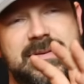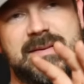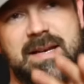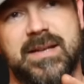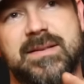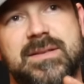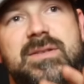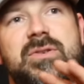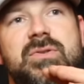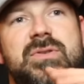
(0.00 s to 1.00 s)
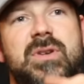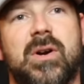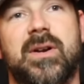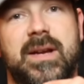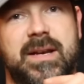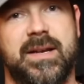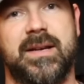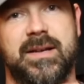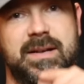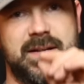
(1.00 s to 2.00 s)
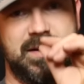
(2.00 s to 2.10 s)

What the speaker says: tends to start getting